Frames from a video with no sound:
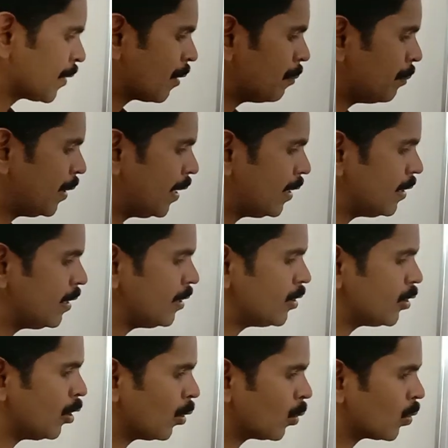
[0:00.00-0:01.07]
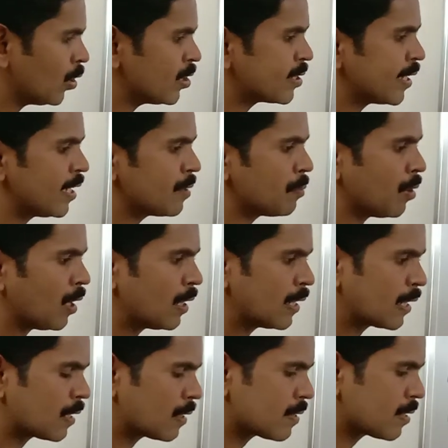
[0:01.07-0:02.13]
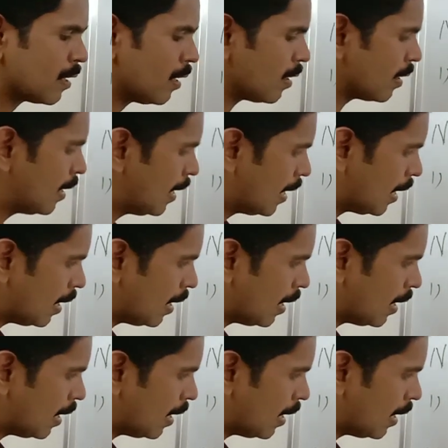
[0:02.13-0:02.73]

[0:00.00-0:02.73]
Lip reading: many nucleotide molecules are